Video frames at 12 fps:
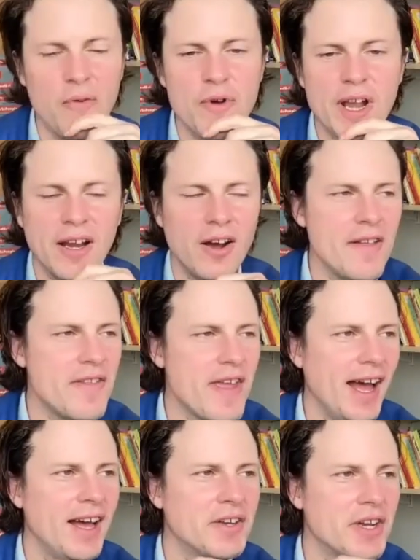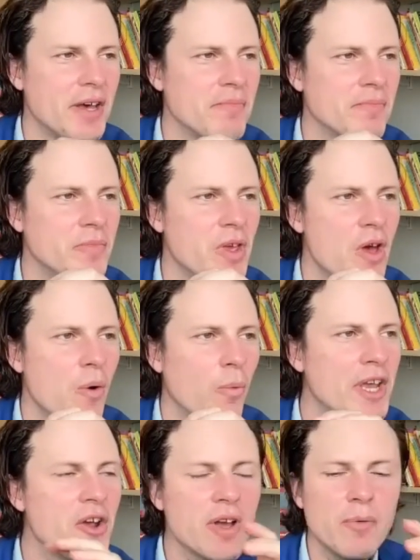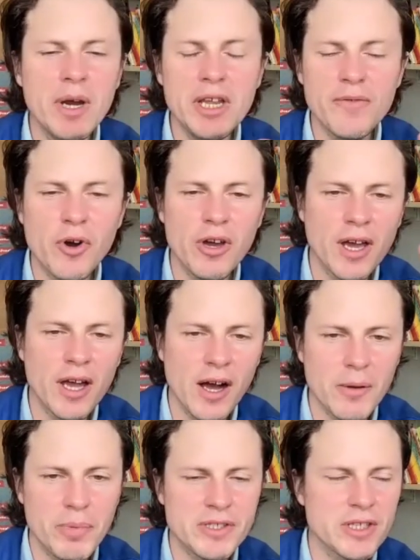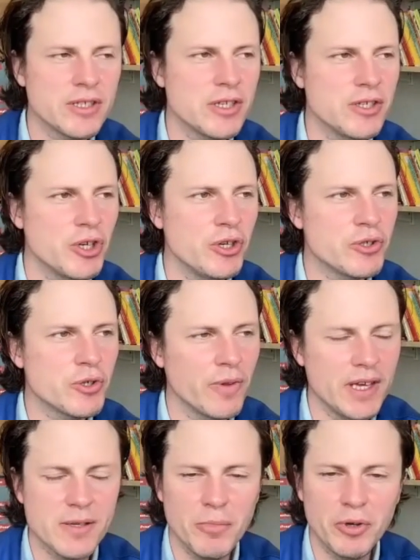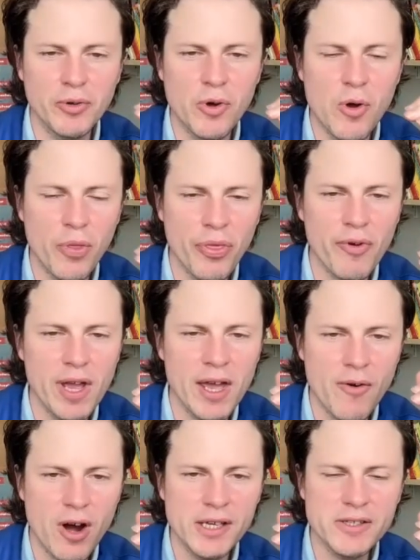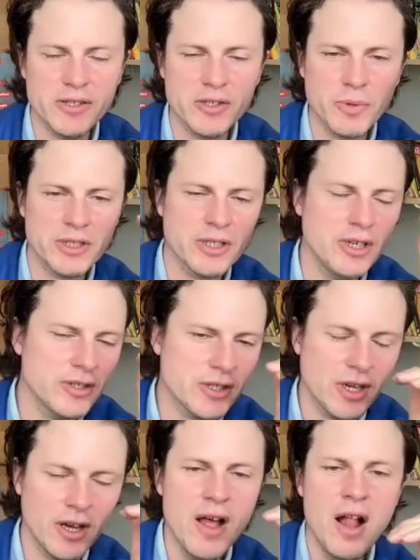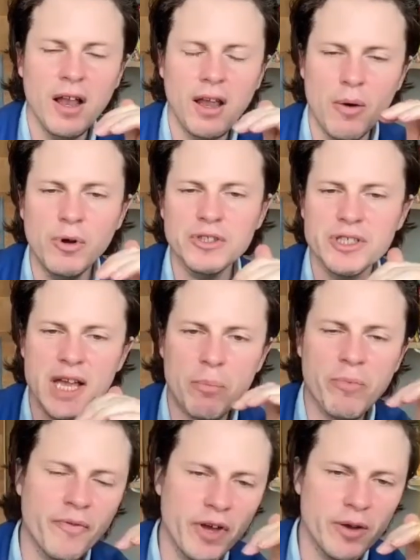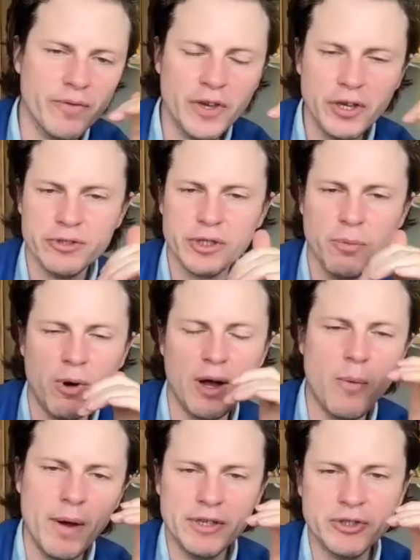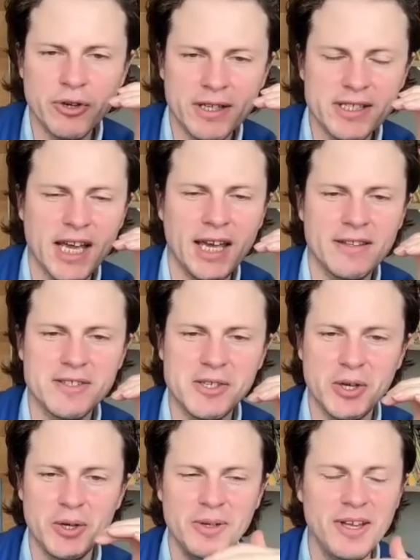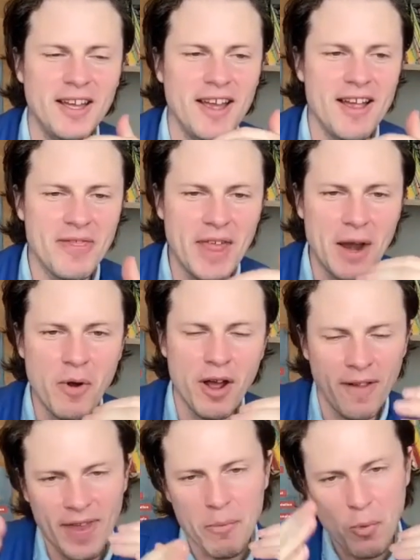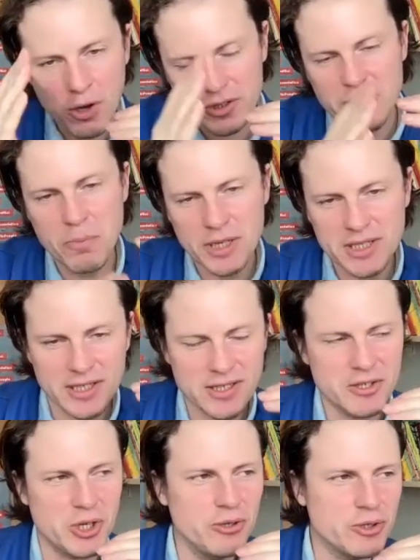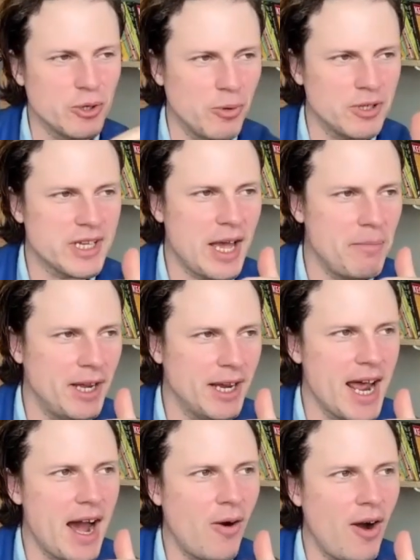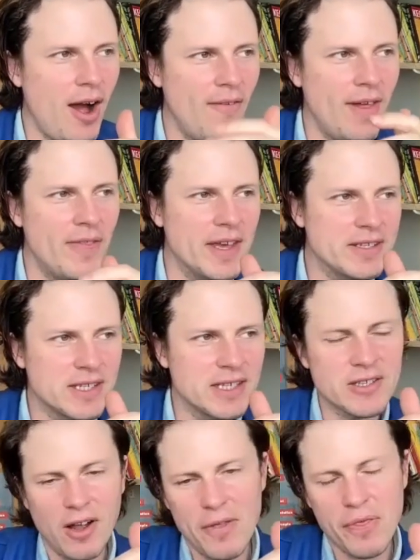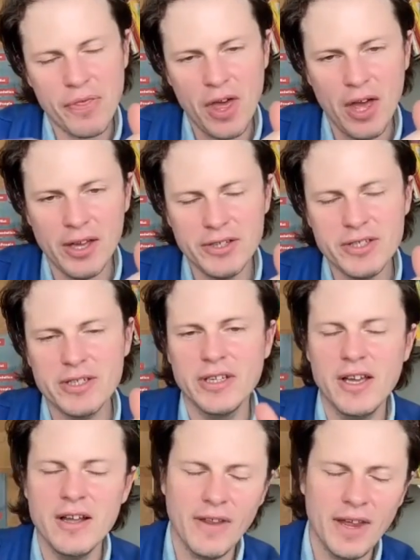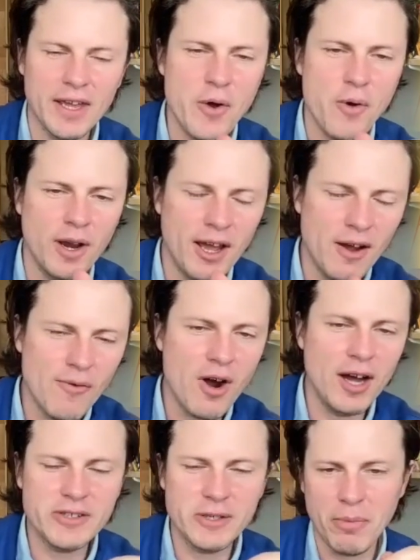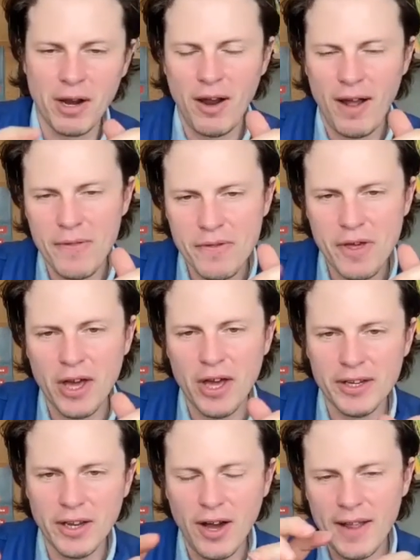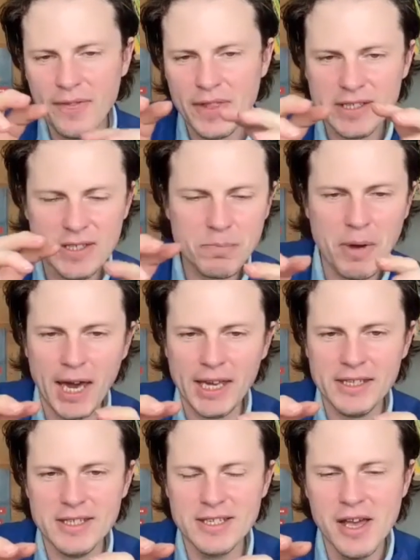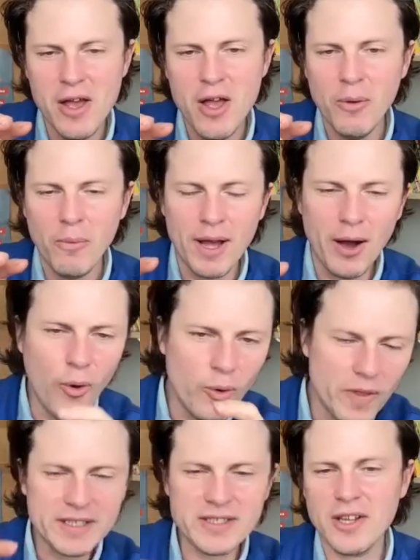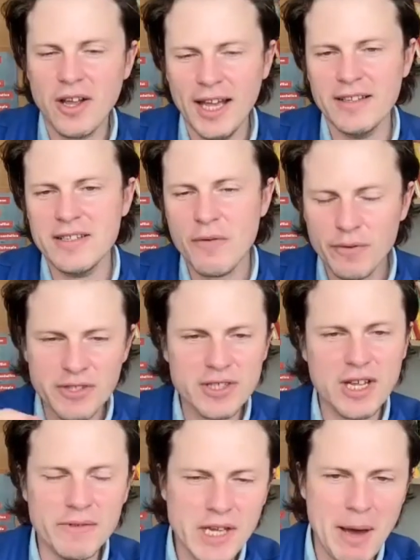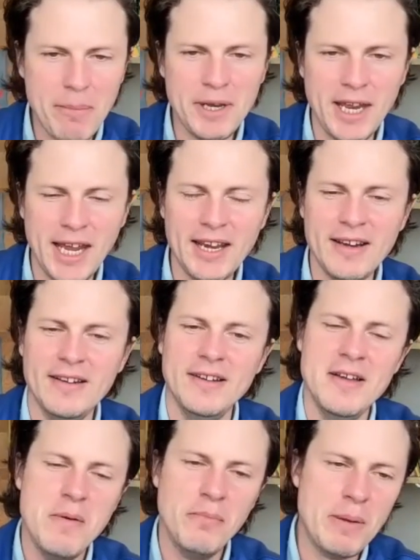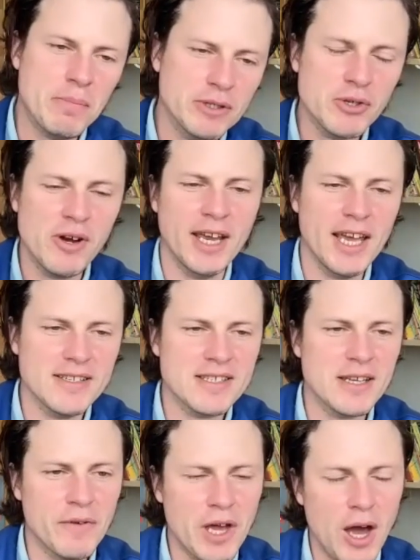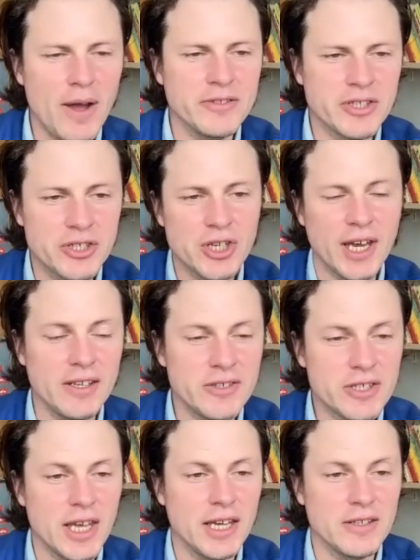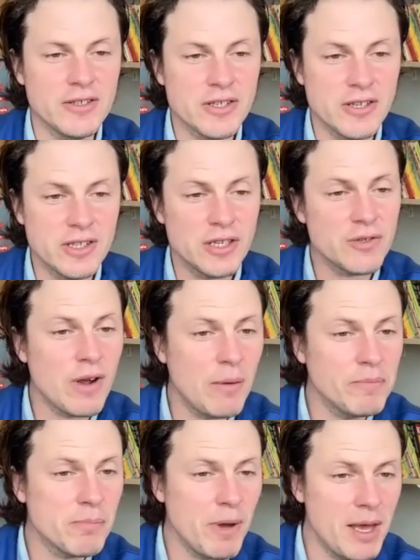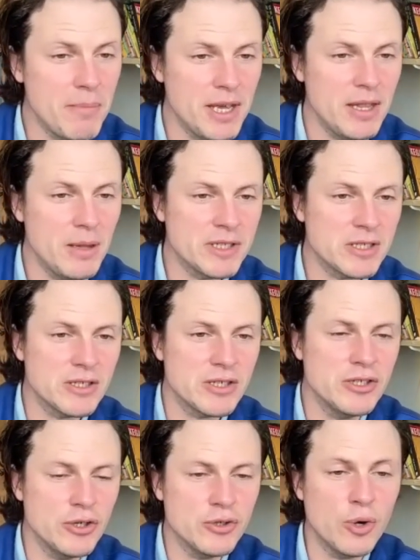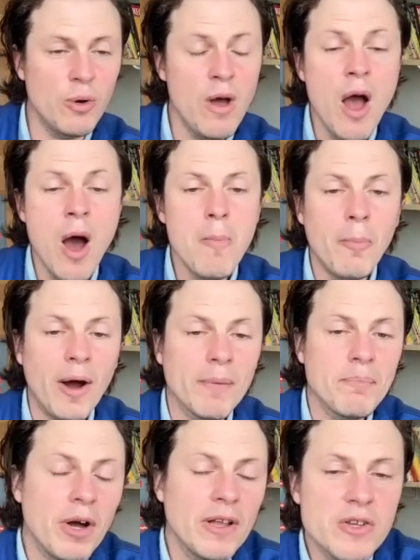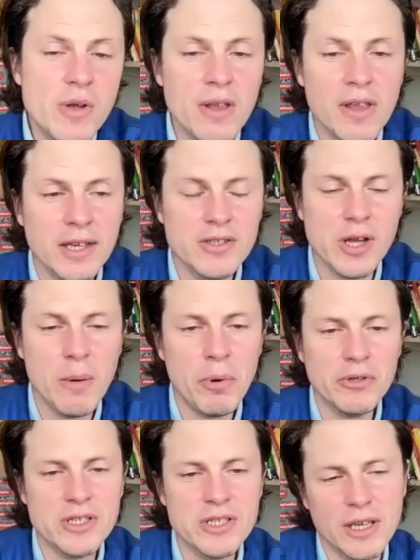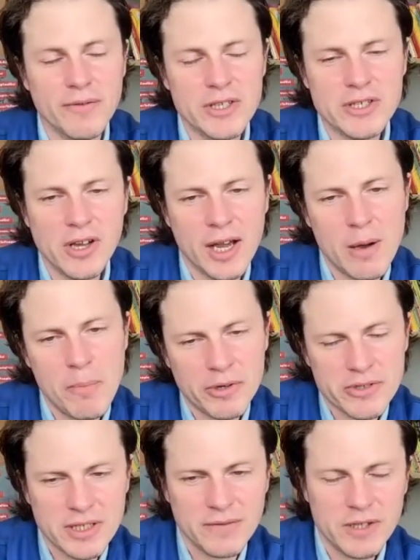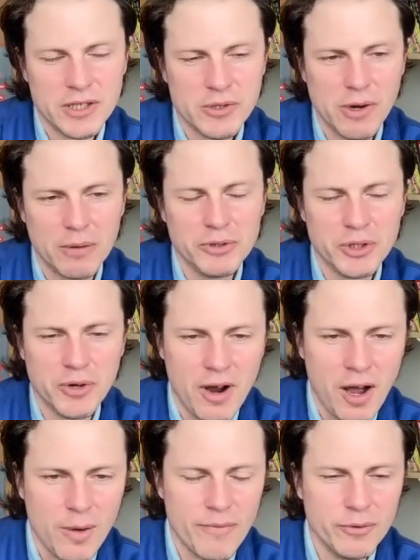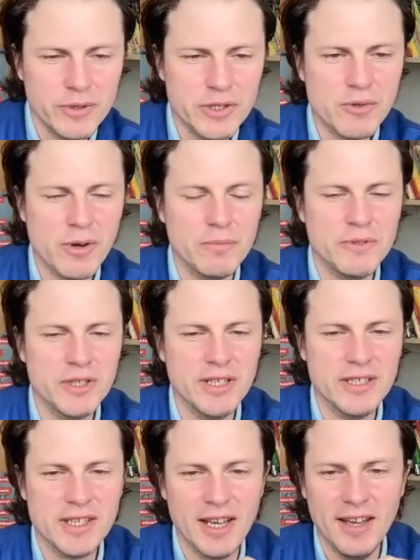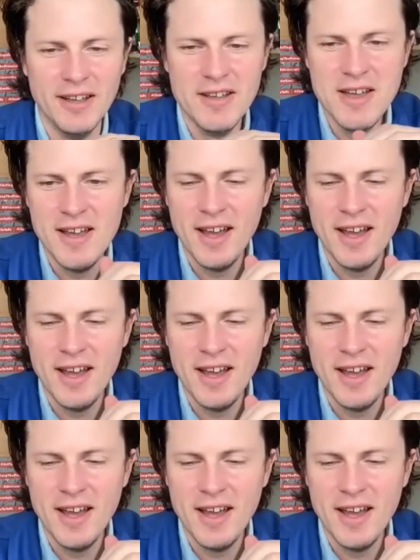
I really like that. And when you've got your kind of business as usual, there's a model called Three Horizons, which looks at like what's our preferred future, where we're trying to head to, then what's the business as usual, what's happening now, and then there's this like third, they call it horizon, but like third line, this space where all this like different stuff's happening. People are trying to get stuff going to change things, to disrupt maybe the business as usual by doing things that are positive. It's like a positive disruption or hopeful disruption, isn't it?